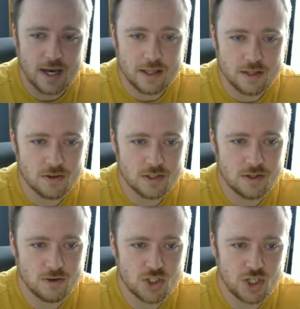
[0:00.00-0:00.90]
Like
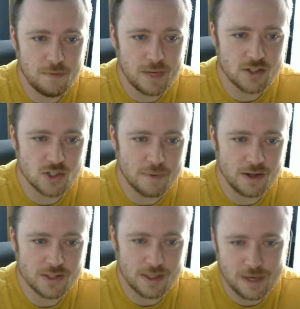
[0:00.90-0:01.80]
there's cheap nature
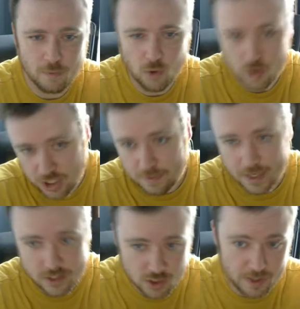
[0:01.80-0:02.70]
spells that make more cheap
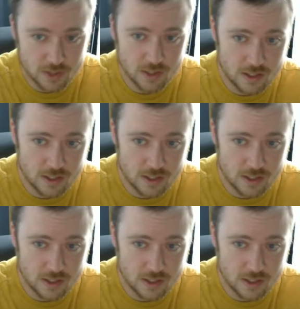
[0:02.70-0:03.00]
nature spells in the